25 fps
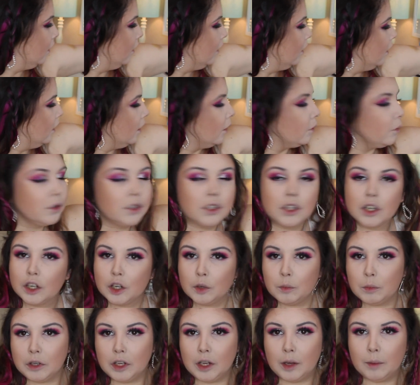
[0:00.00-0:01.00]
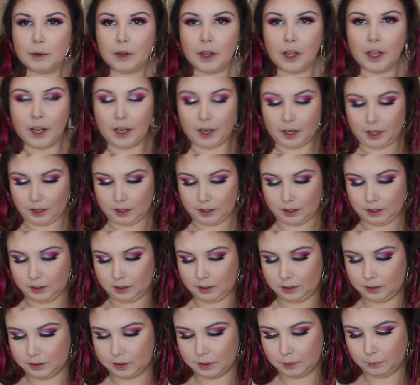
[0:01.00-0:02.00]
I'm just going to be applying
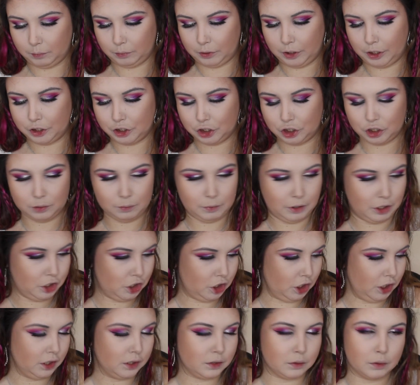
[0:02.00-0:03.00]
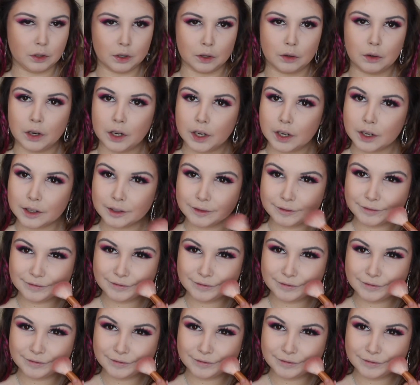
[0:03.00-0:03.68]
some blush to my cheeks real quick.